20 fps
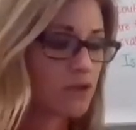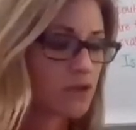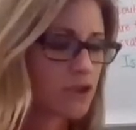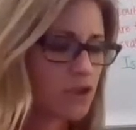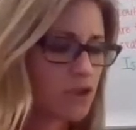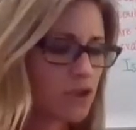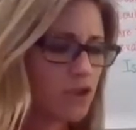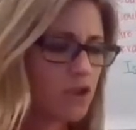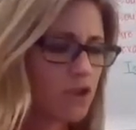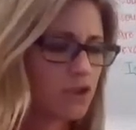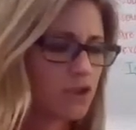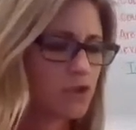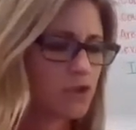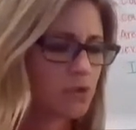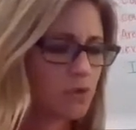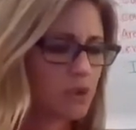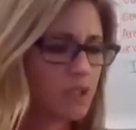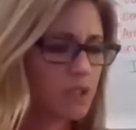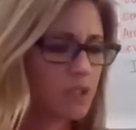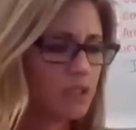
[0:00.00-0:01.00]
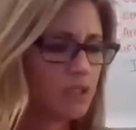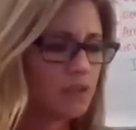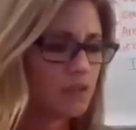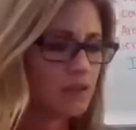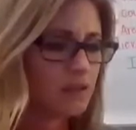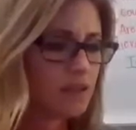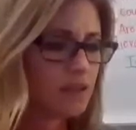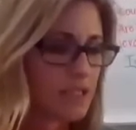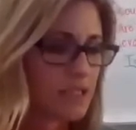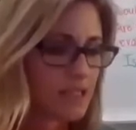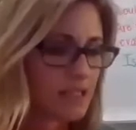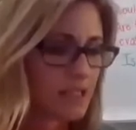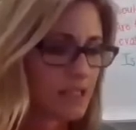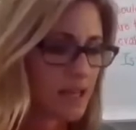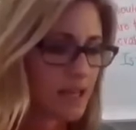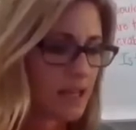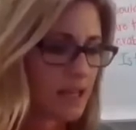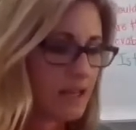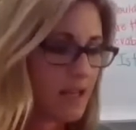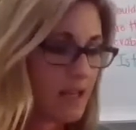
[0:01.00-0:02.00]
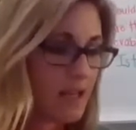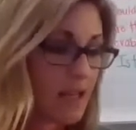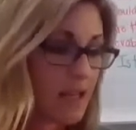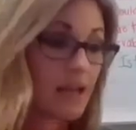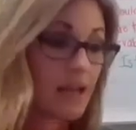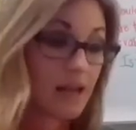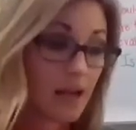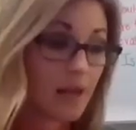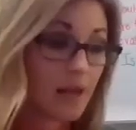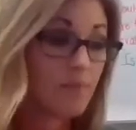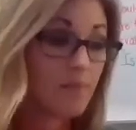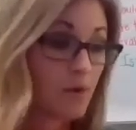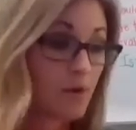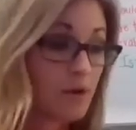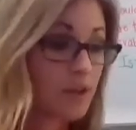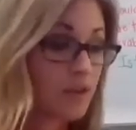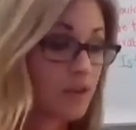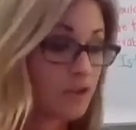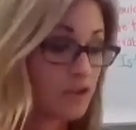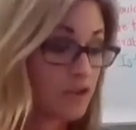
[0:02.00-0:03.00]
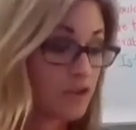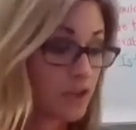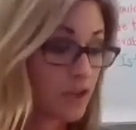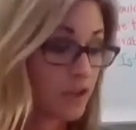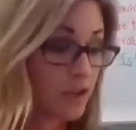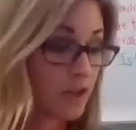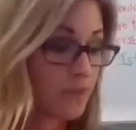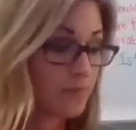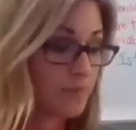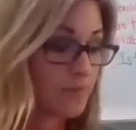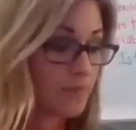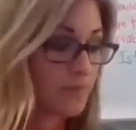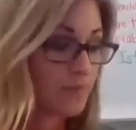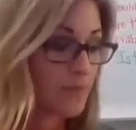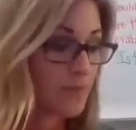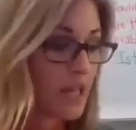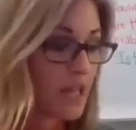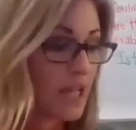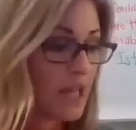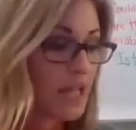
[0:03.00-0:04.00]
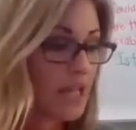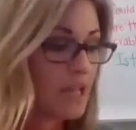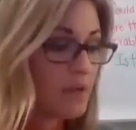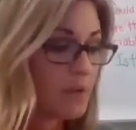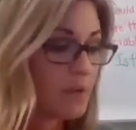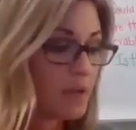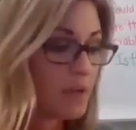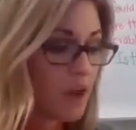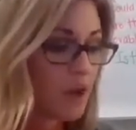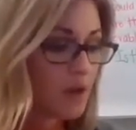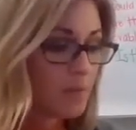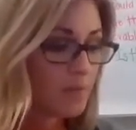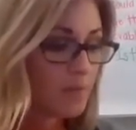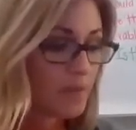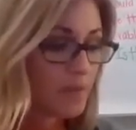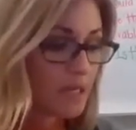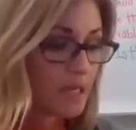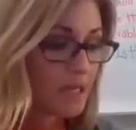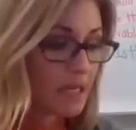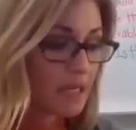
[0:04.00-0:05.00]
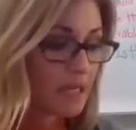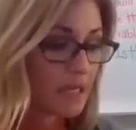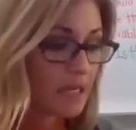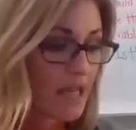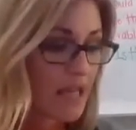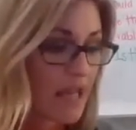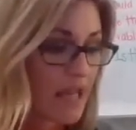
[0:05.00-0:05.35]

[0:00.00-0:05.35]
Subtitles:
Sugar, Julian, he said, and I poured in the sugar. He went on beating,